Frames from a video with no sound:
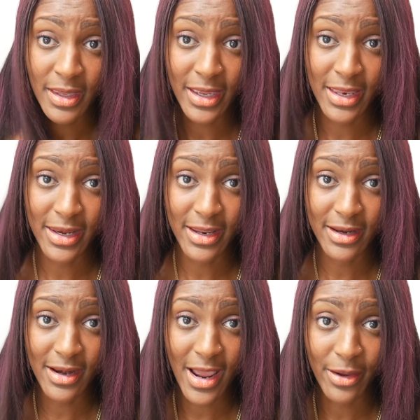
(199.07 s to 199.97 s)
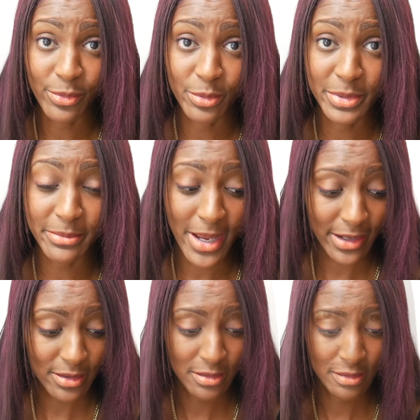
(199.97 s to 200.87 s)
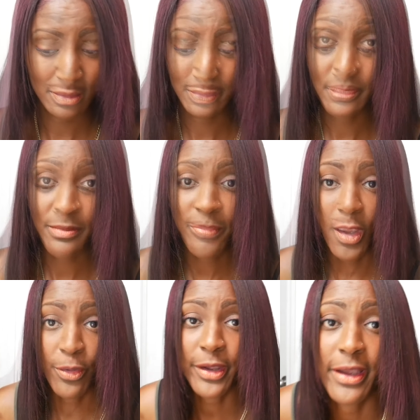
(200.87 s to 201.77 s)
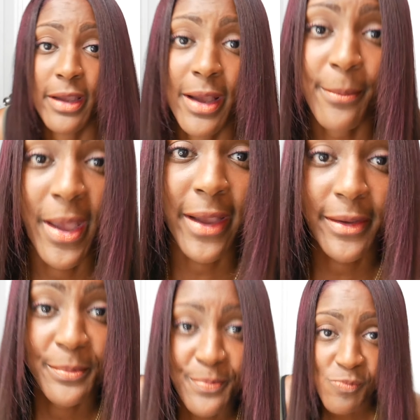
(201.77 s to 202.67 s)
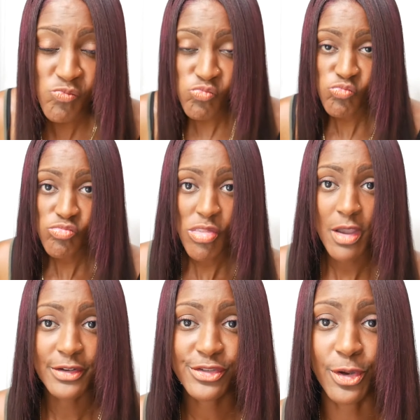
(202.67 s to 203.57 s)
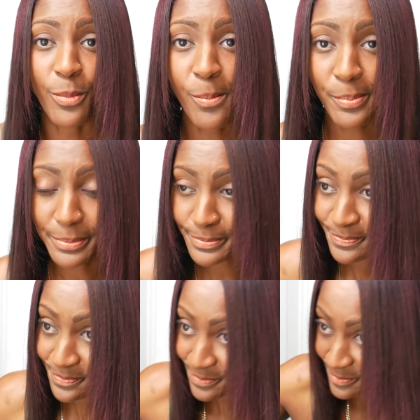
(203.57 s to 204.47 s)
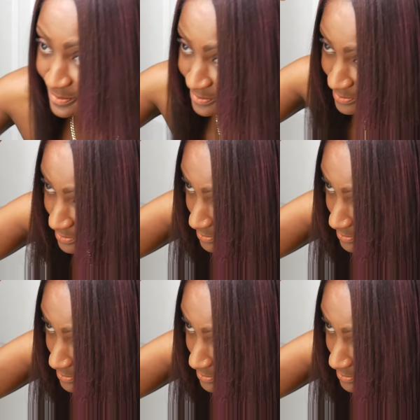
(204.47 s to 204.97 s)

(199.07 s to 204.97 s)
And then I will be back. Okay, I'm back. So, what